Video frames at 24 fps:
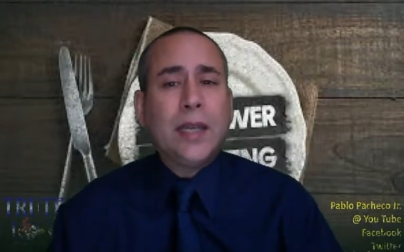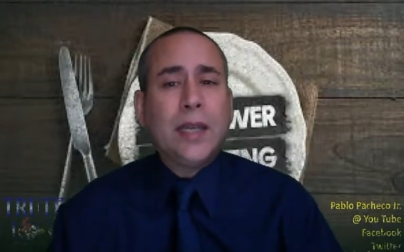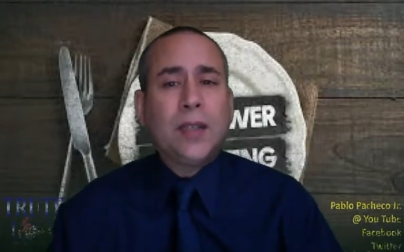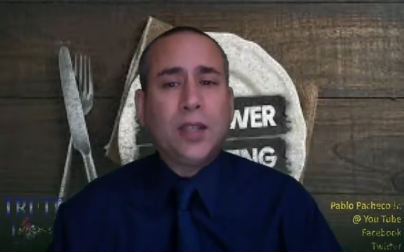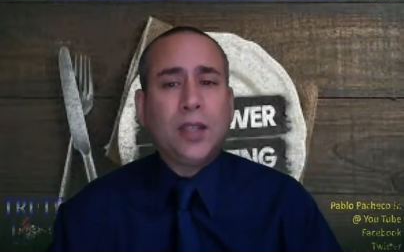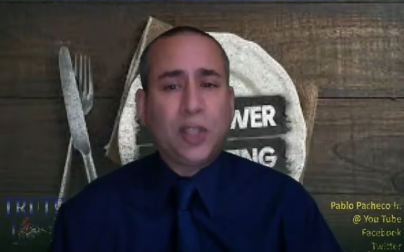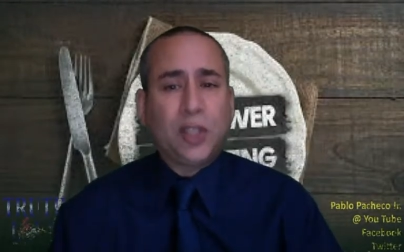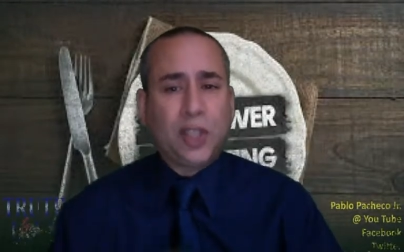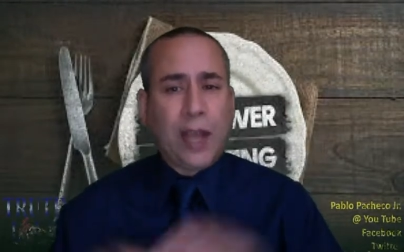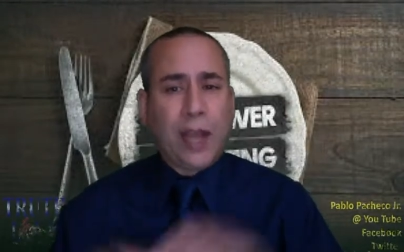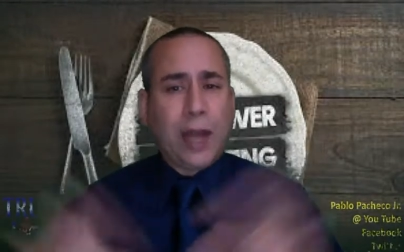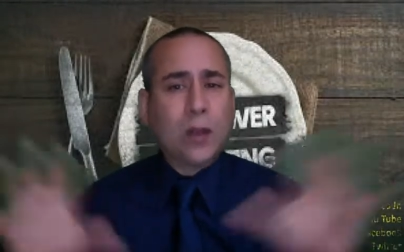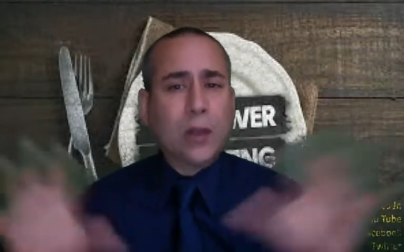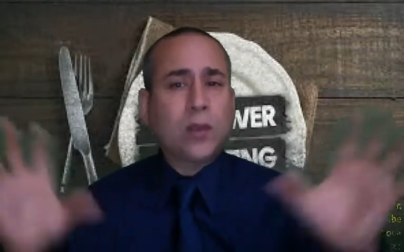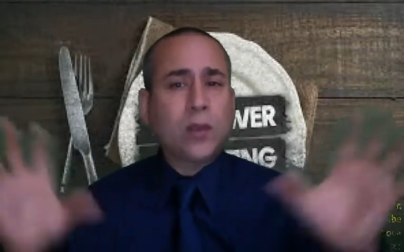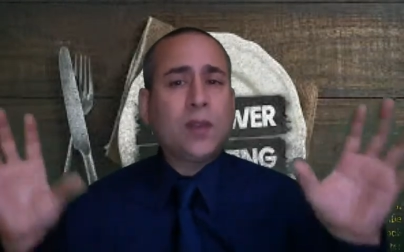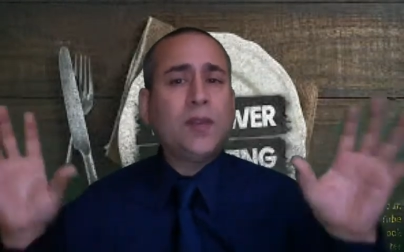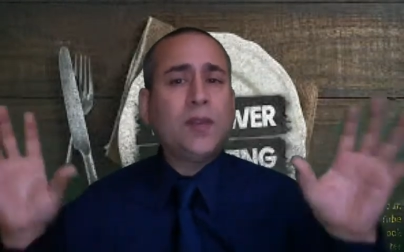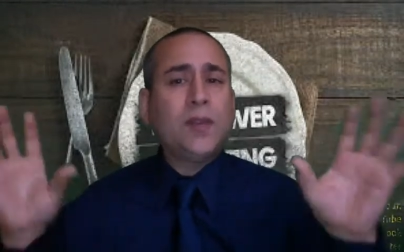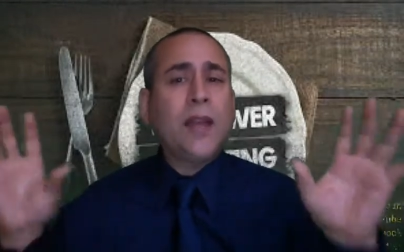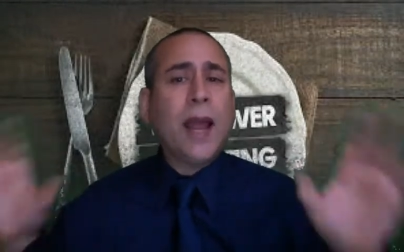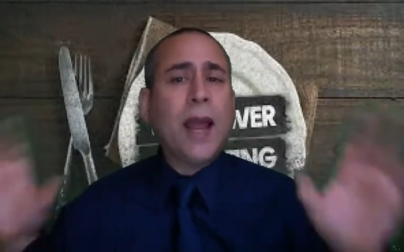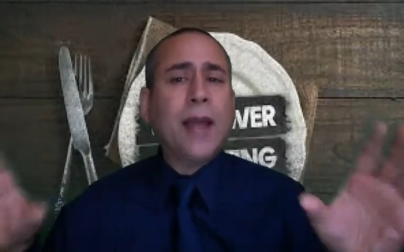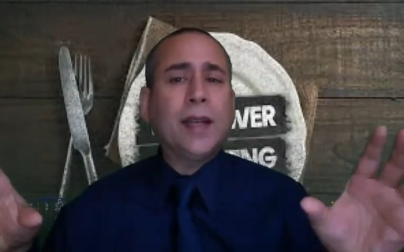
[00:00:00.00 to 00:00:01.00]
The shadows
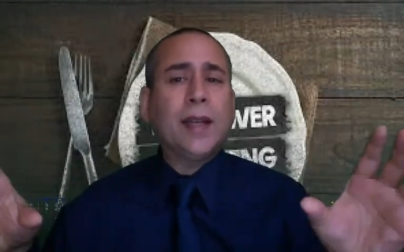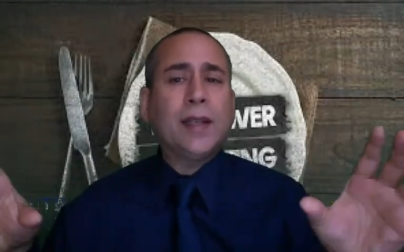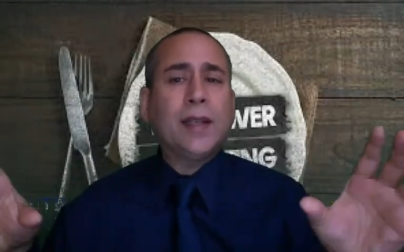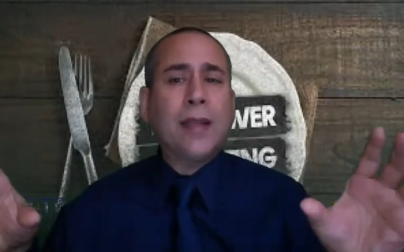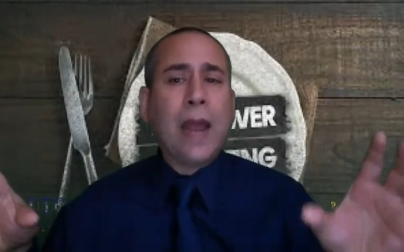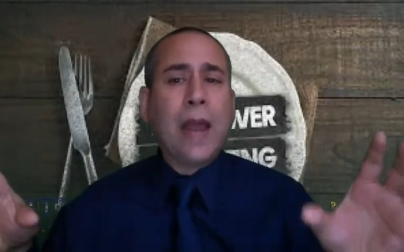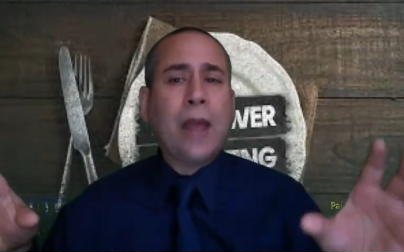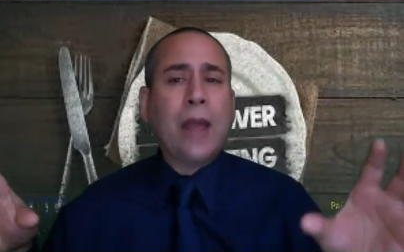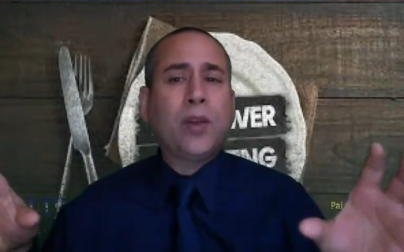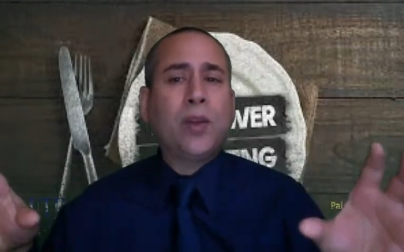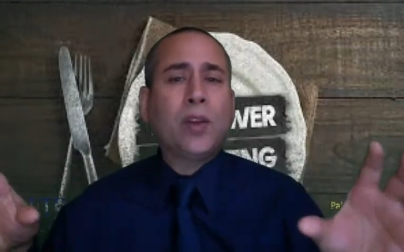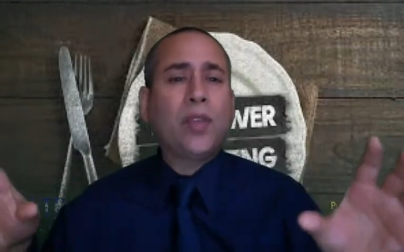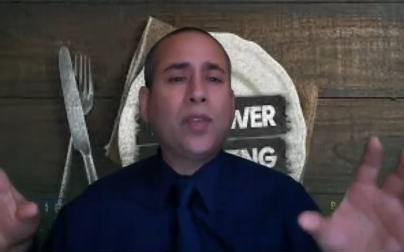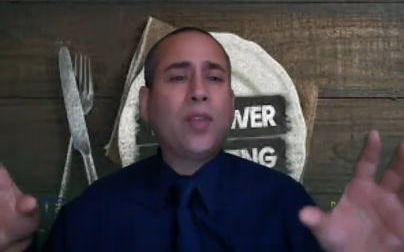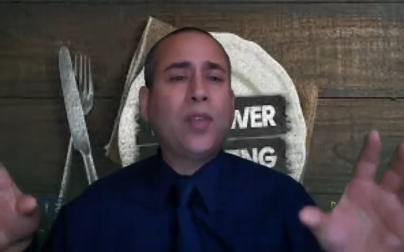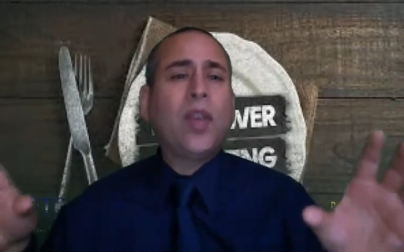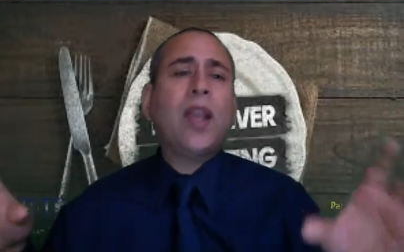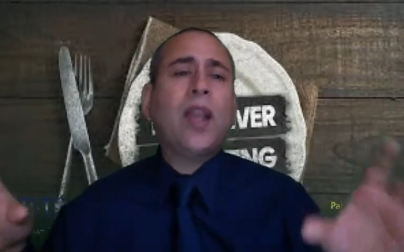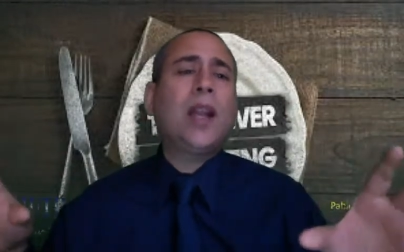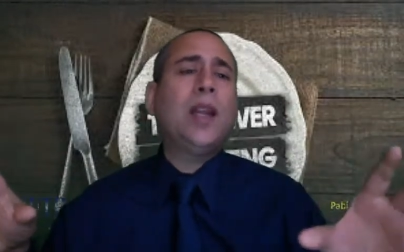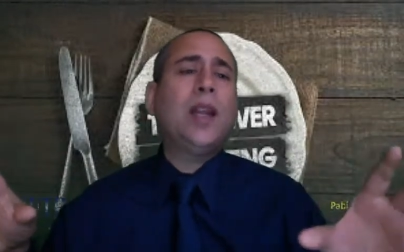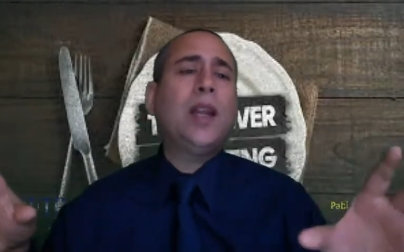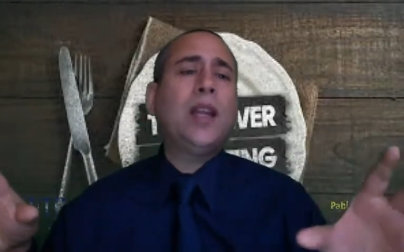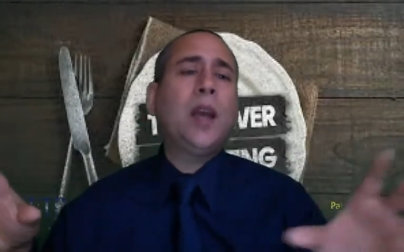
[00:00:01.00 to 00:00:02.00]
of night gather
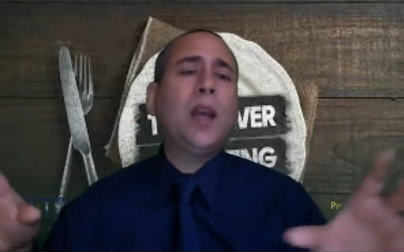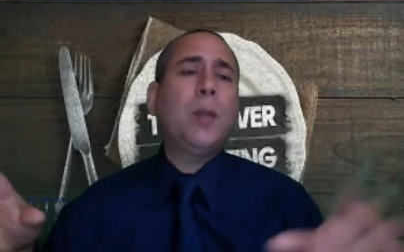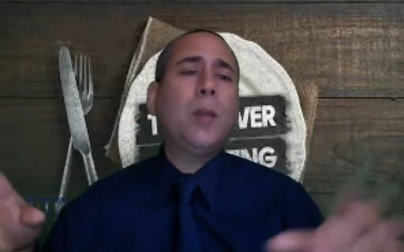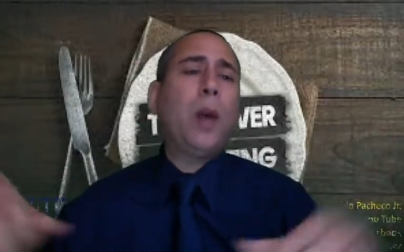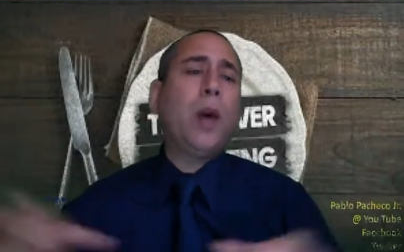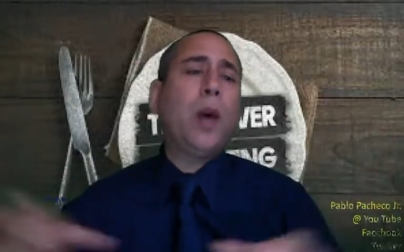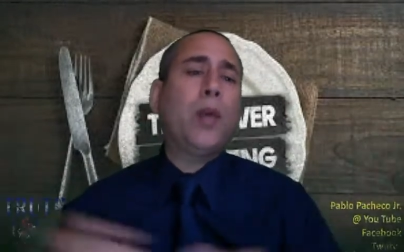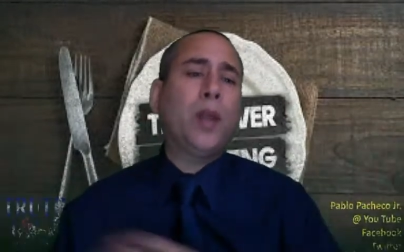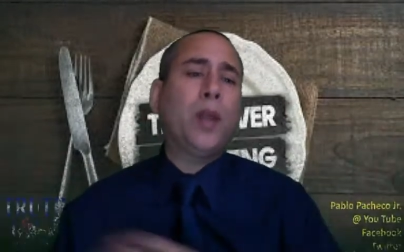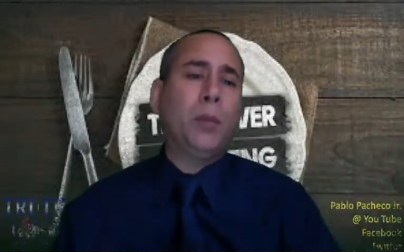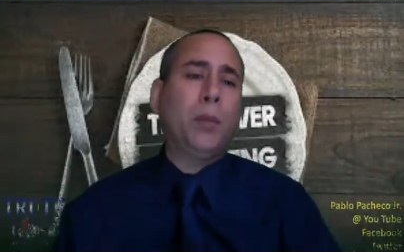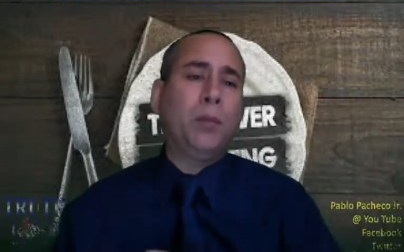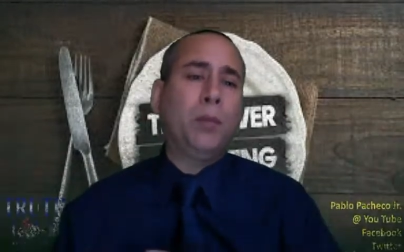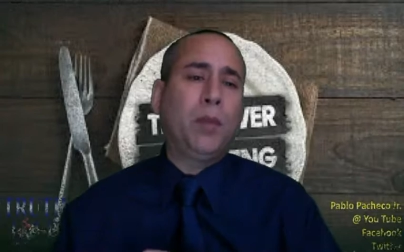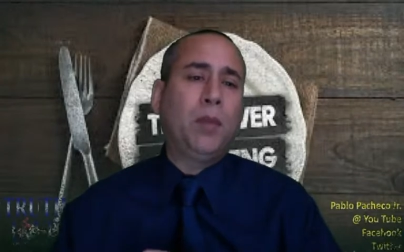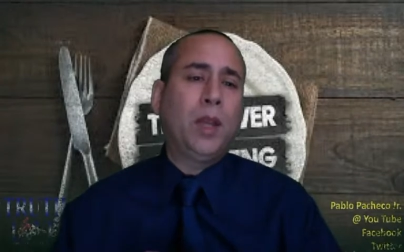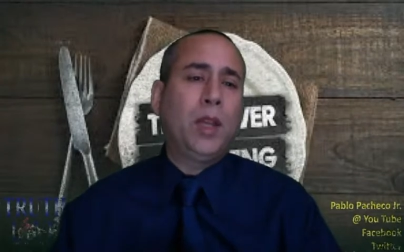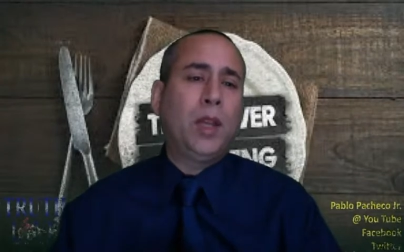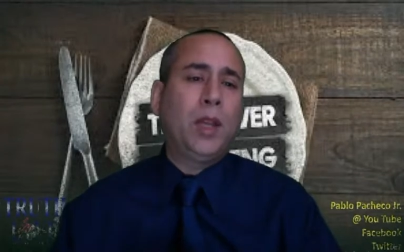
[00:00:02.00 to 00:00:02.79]
thickly about him,